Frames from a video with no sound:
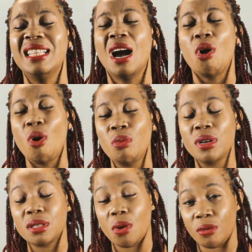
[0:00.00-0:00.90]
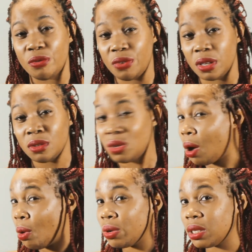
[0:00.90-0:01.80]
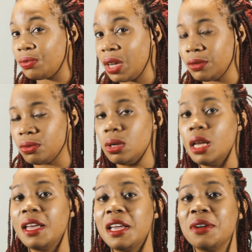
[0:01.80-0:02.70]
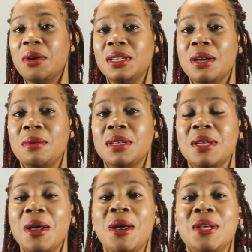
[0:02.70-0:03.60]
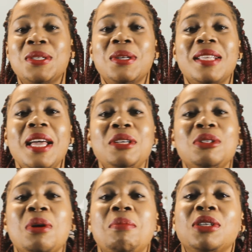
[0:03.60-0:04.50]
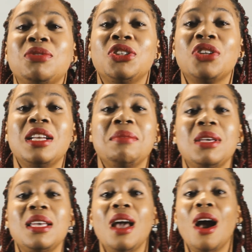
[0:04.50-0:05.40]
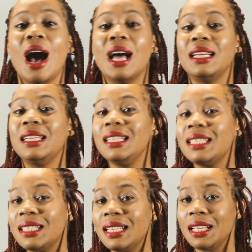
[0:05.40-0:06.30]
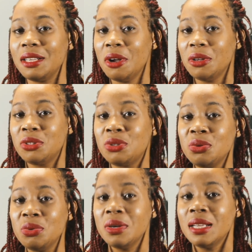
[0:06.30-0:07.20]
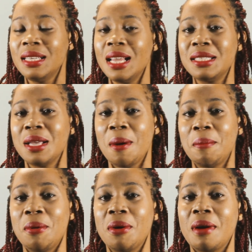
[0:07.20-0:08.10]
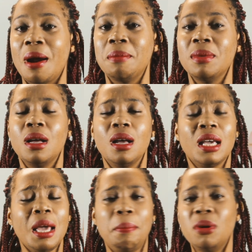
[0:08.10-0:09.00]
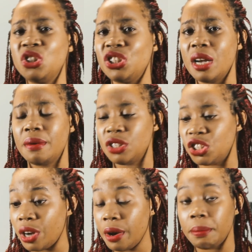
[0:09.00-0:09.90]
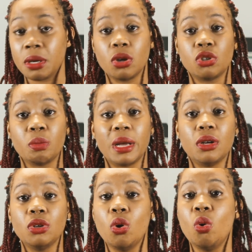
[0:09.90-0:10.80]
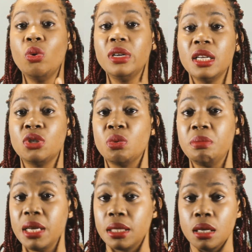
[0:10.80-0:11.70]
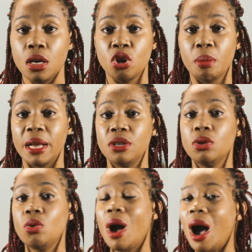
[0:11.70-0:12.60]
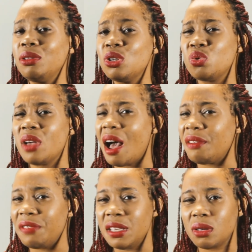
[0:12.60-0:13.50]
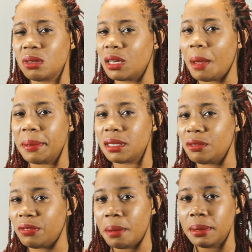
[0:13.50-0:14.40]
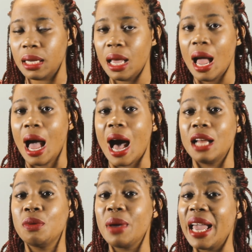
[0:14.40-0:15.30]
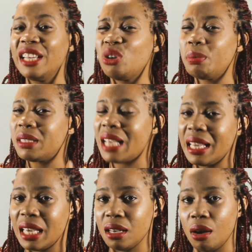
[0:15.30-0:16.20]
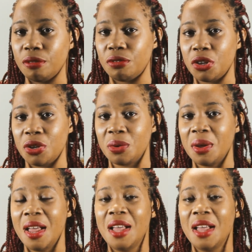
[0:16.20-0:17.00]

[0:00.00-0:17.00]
They are always unfaithful. They are always faithful in other ways. So thank you so much for joining me and listening to this program. Keep on sharing, share it, because you might not know who this will meet. You might not know how this will affect another person's family, and it will end up thanking God for you.